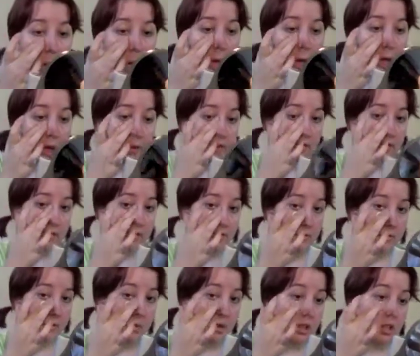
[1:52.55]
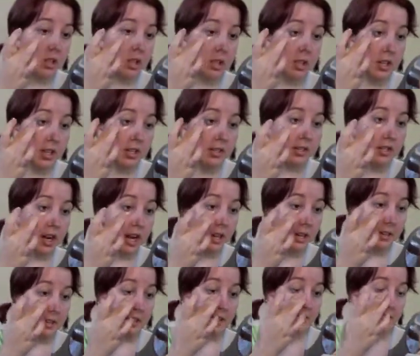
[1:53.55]
I don't want to look as
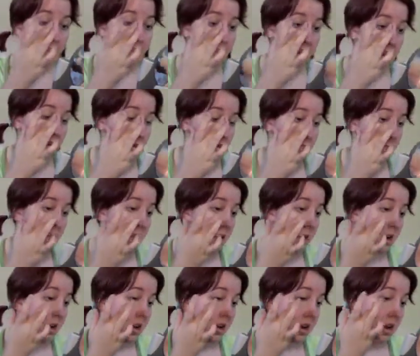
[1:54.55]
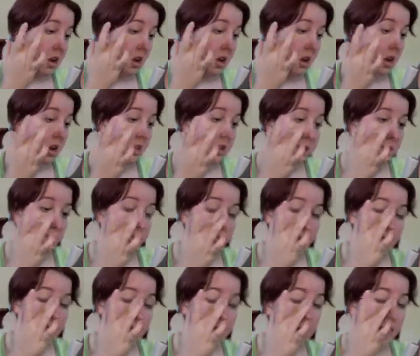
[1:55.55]
tired as I am. It's
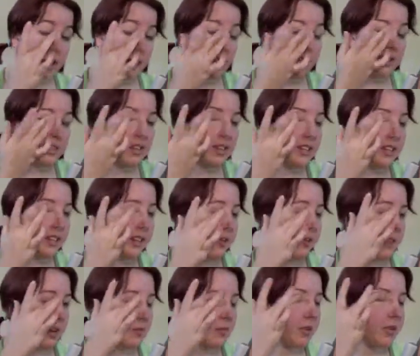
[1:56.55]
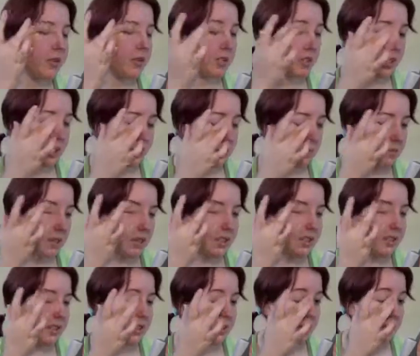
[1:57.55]
really bad because I didn't get very much sleep
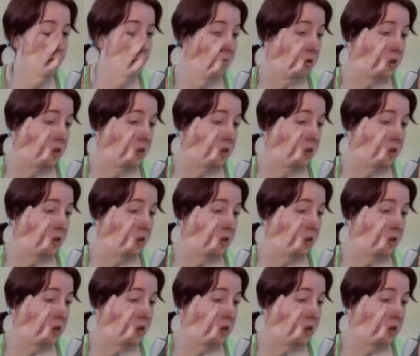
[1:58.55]
last night.